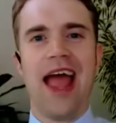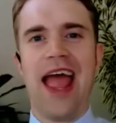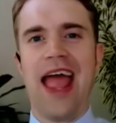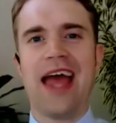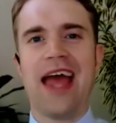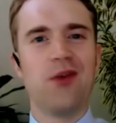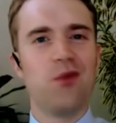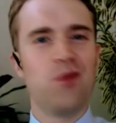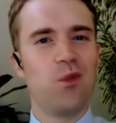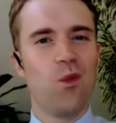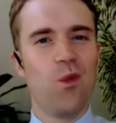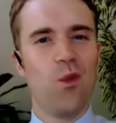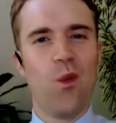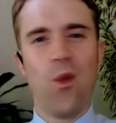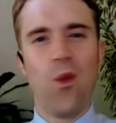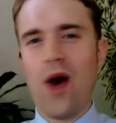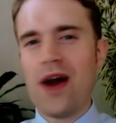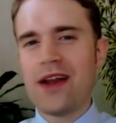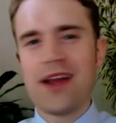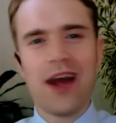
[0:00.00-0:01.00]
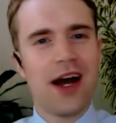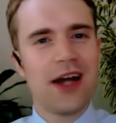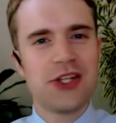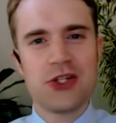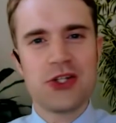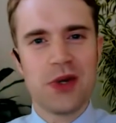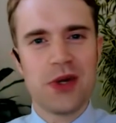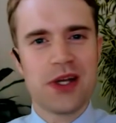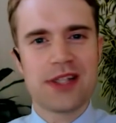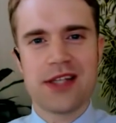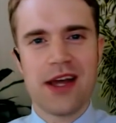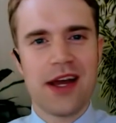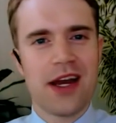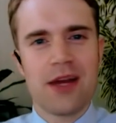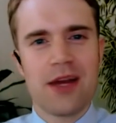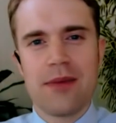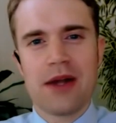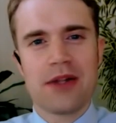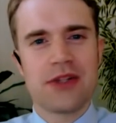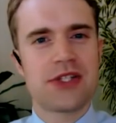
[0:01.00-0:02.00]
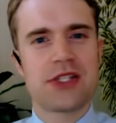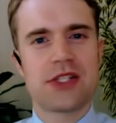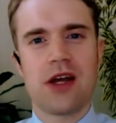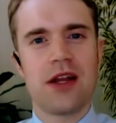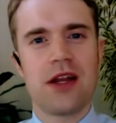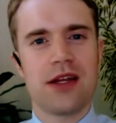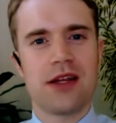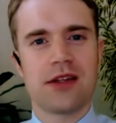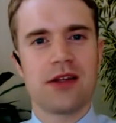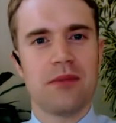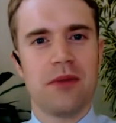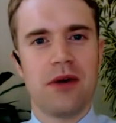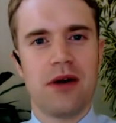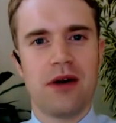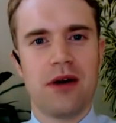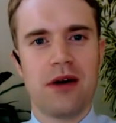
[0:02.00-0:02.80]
And what got you excited about studying them?